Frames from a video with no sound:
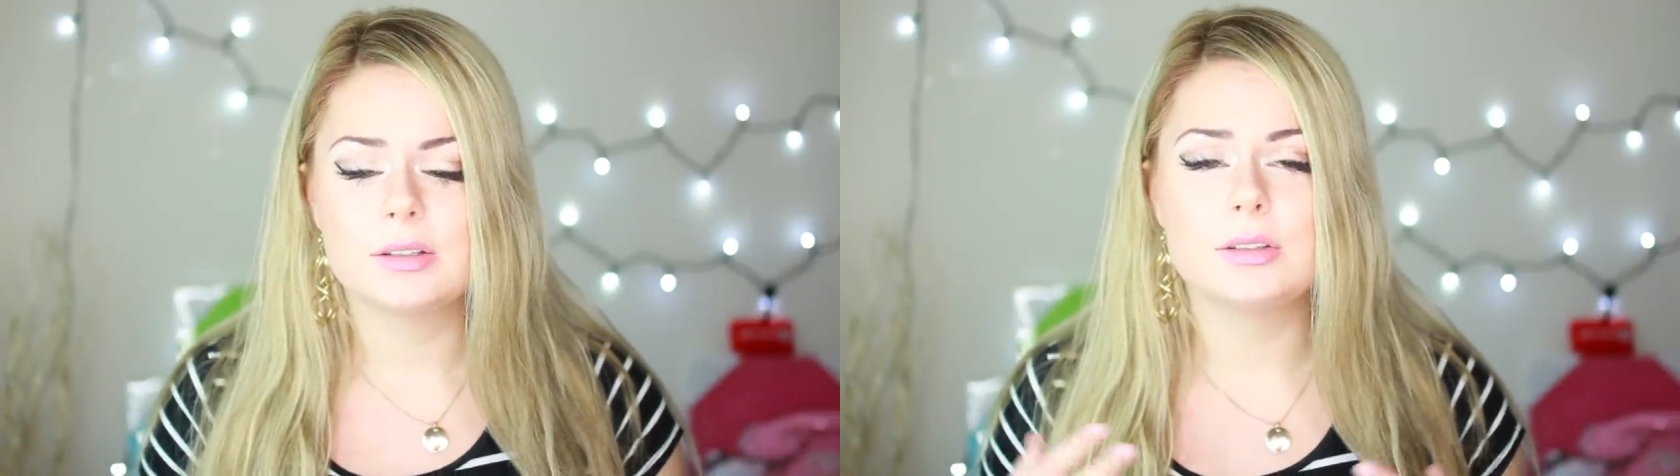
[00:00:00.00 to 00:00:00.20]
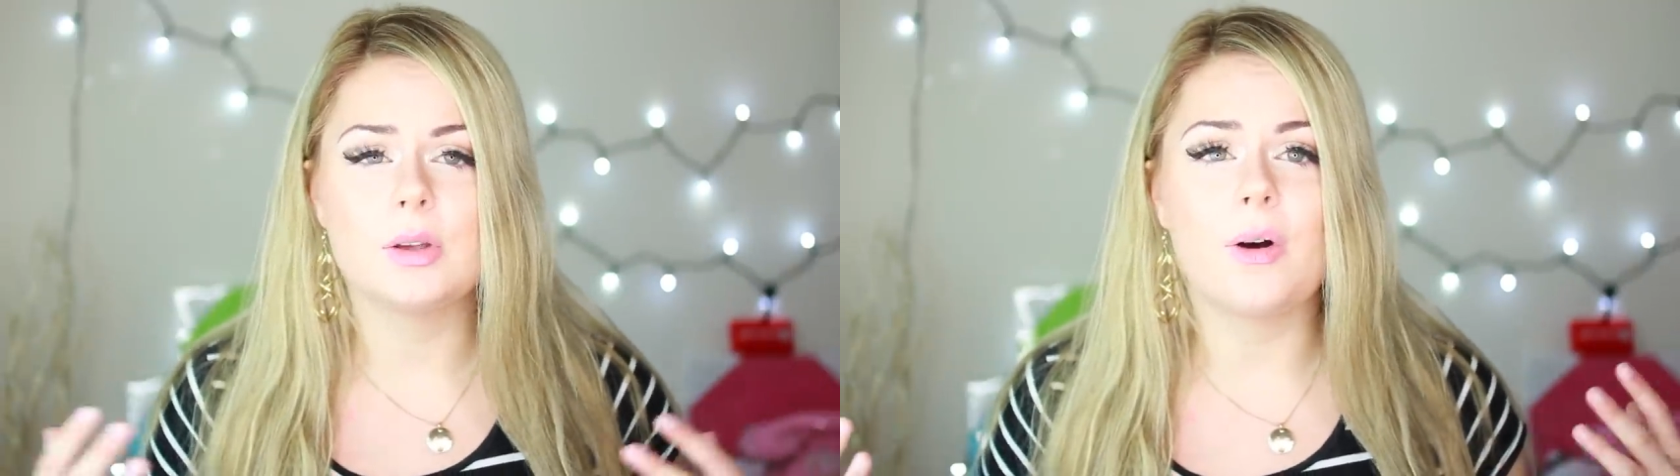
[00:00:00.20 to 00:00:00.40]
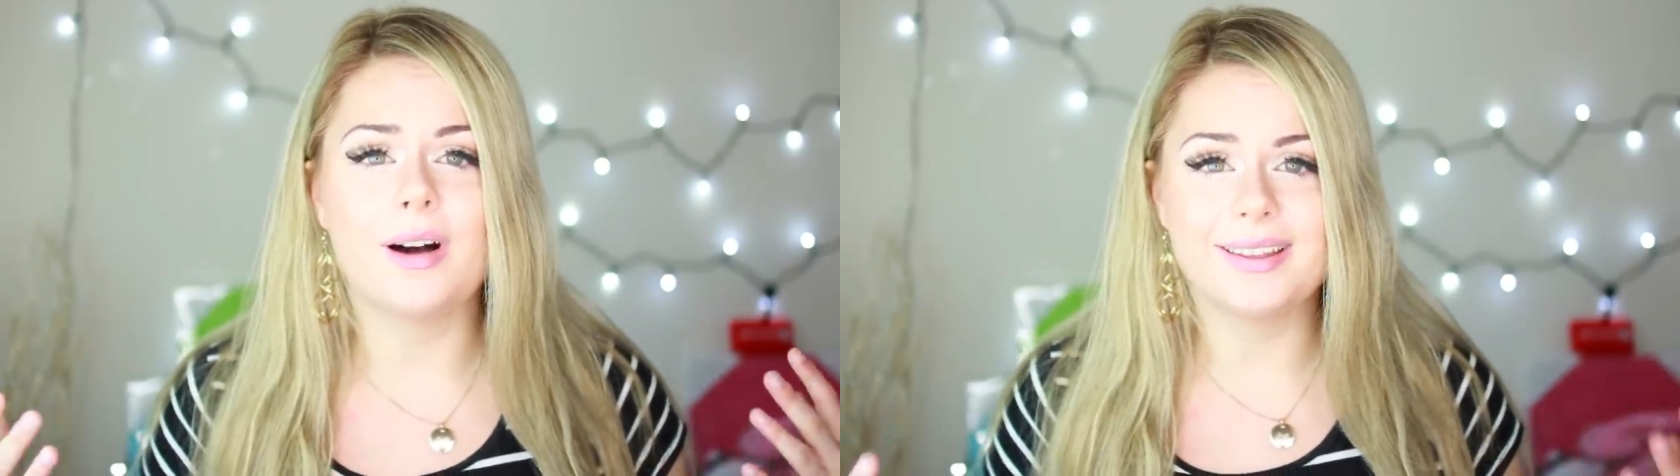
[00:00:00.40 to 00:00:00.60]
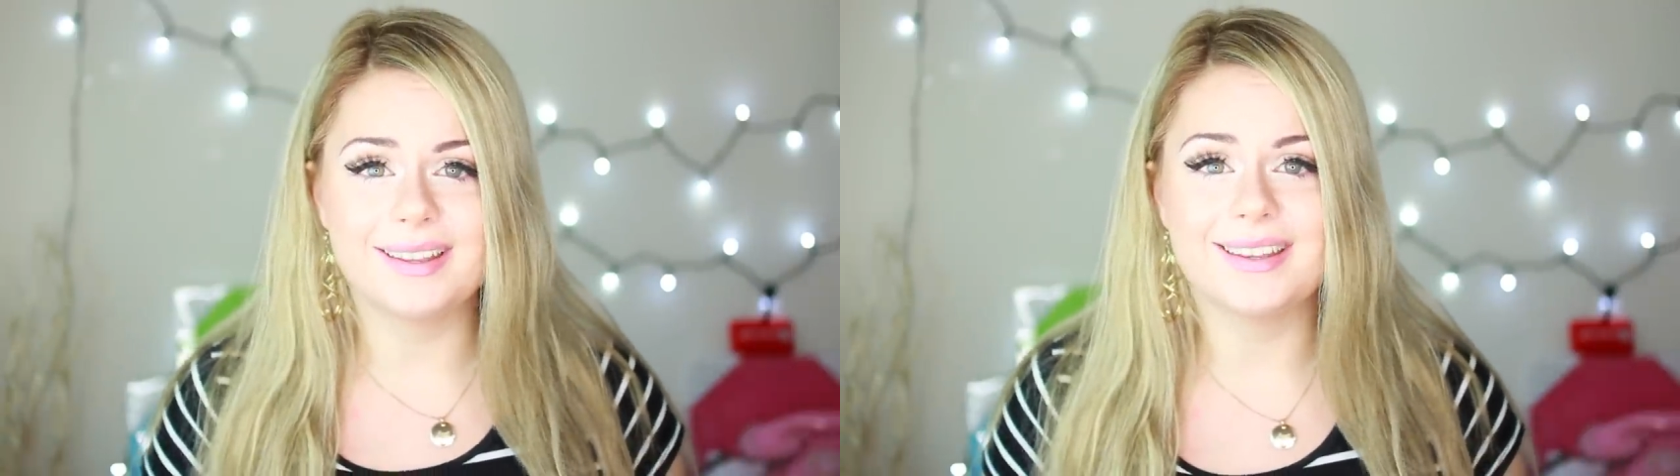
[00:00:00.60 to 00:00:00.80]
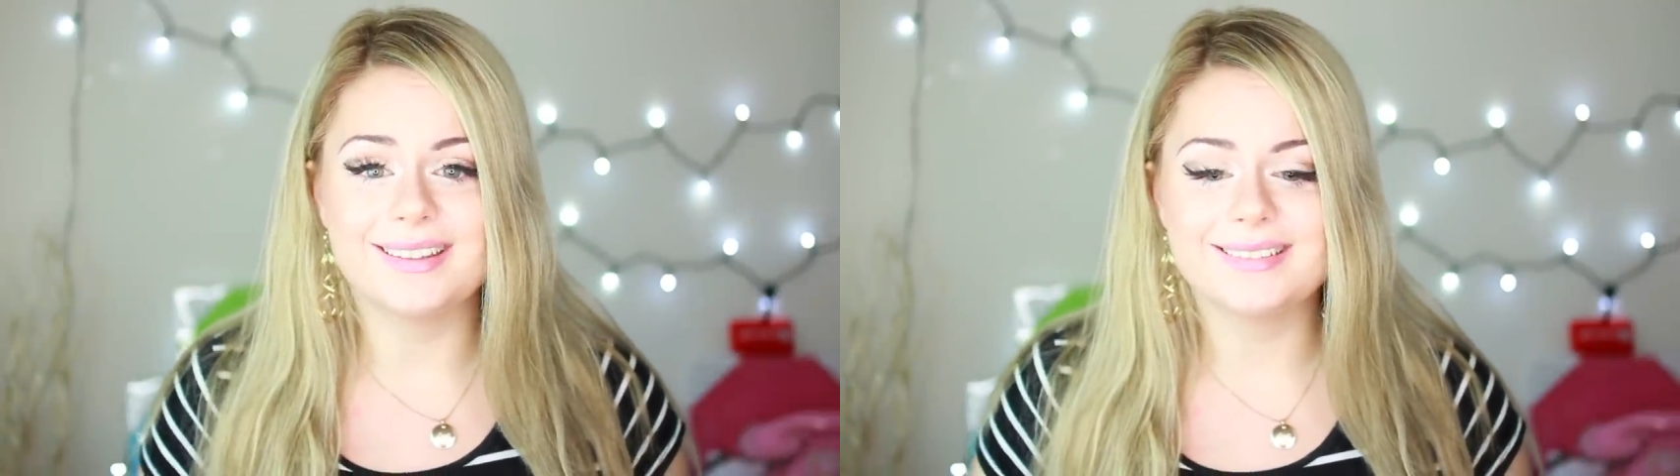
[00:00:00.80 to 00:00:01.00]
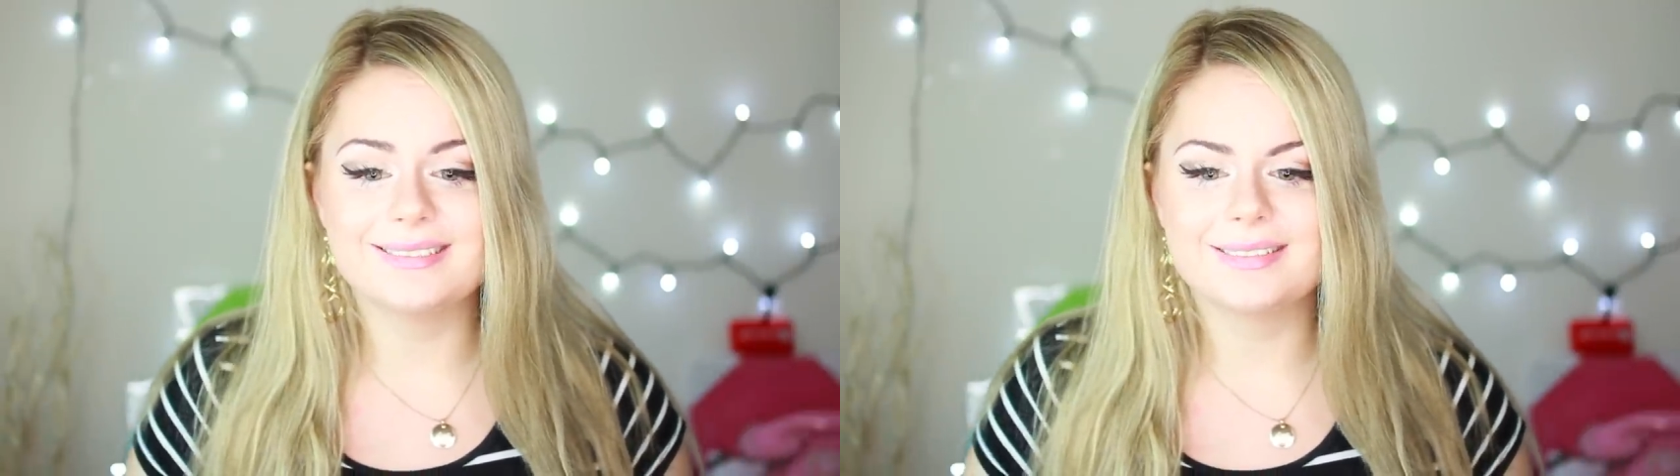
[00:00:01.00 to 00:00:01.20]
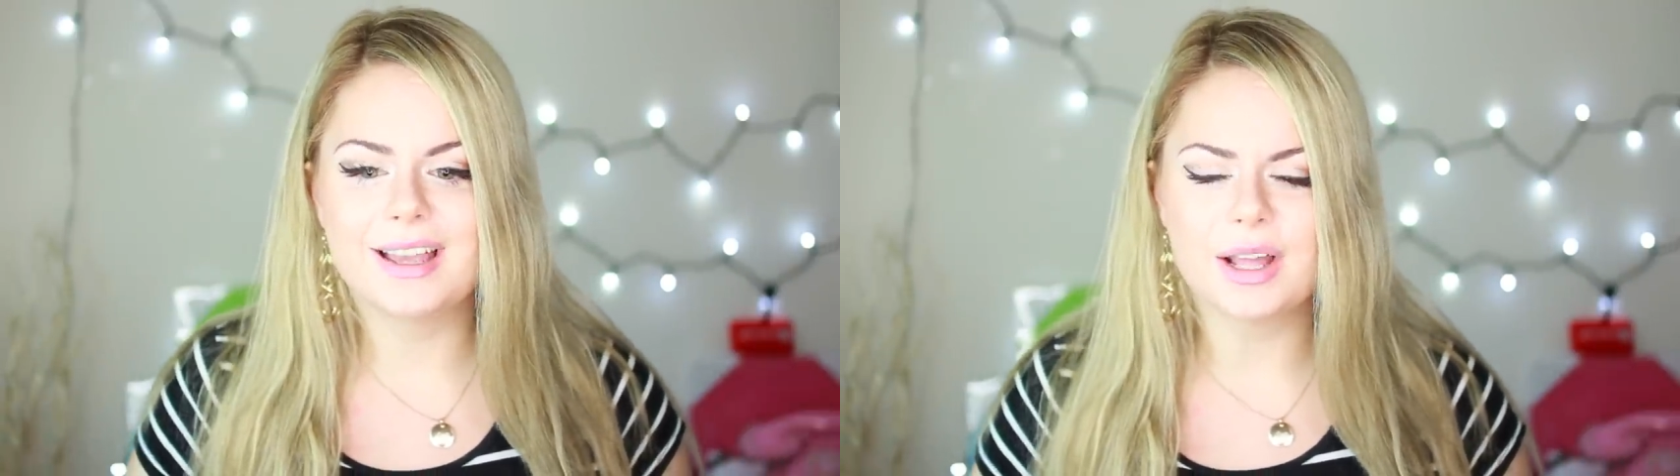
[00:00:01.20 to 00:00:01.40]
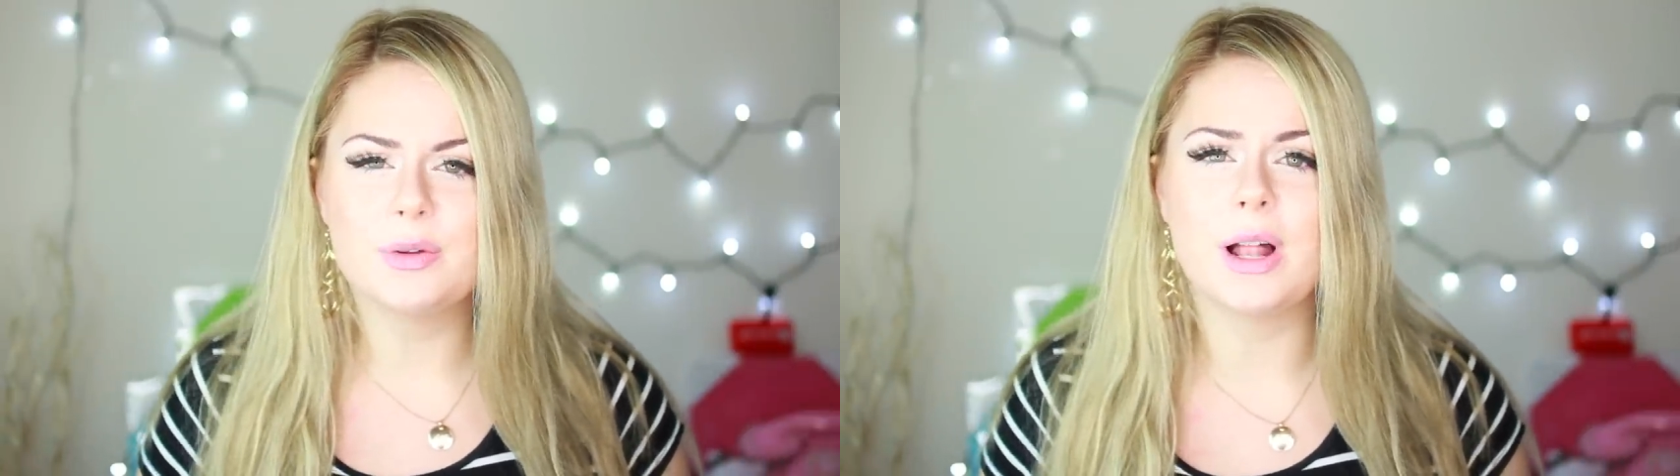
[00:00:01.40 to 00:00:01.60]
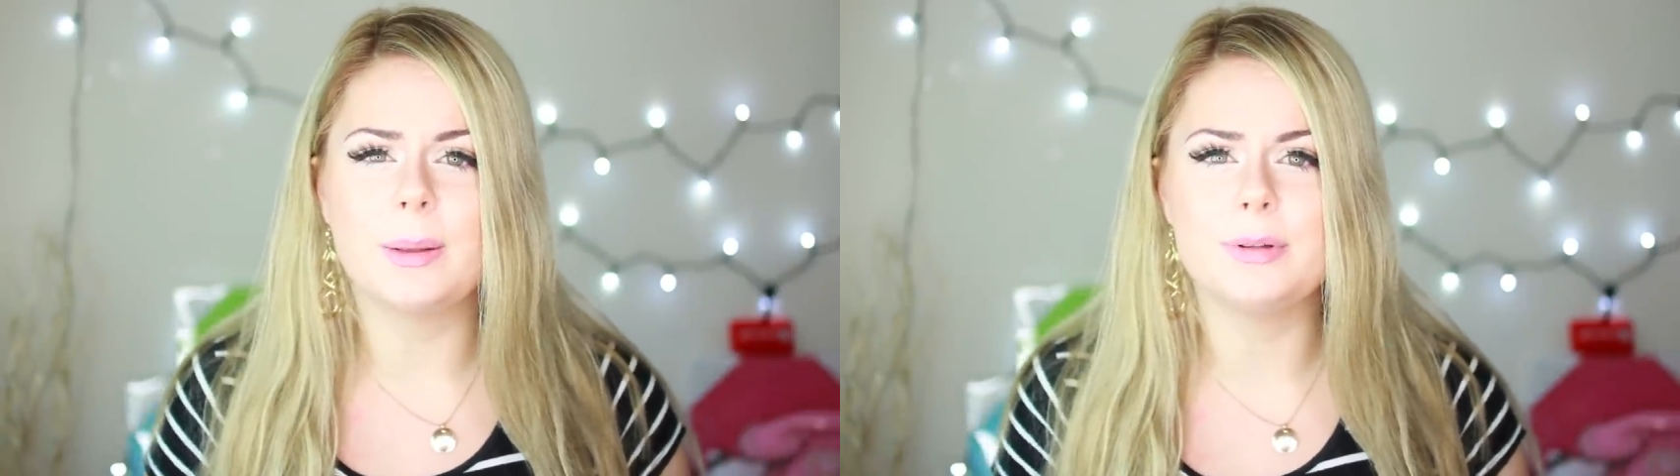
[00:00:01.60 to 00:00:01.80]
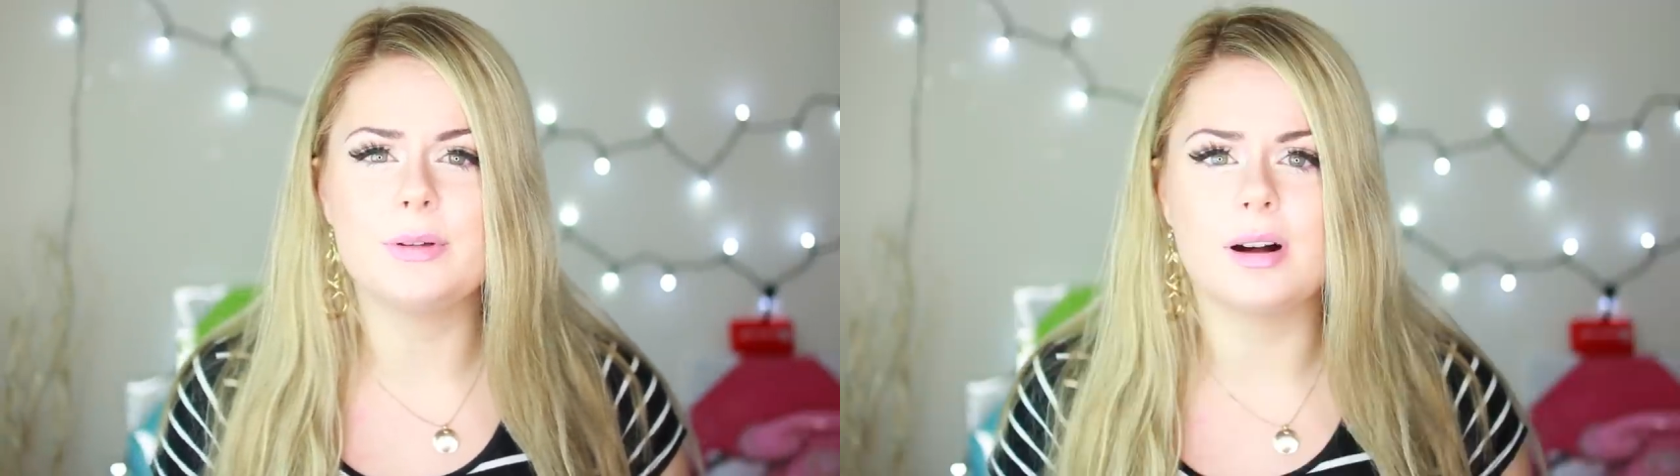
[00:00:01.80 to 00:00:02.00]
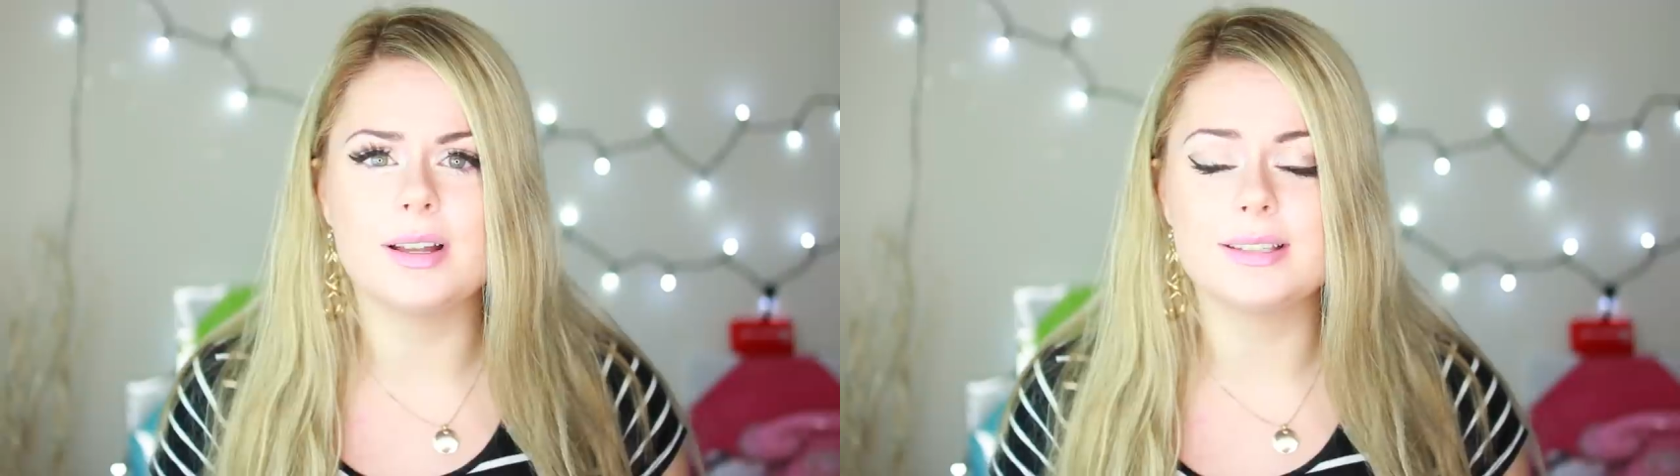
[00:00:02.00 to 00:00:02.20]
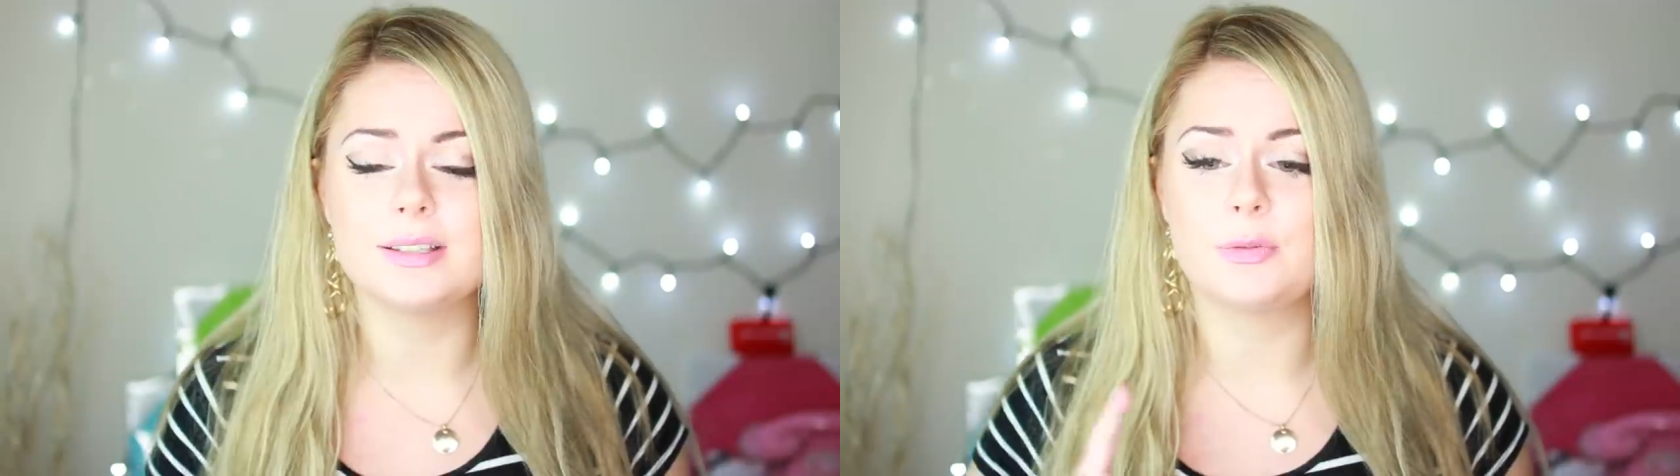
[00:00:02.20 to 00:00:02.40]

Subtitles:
so I can kind of help you guys.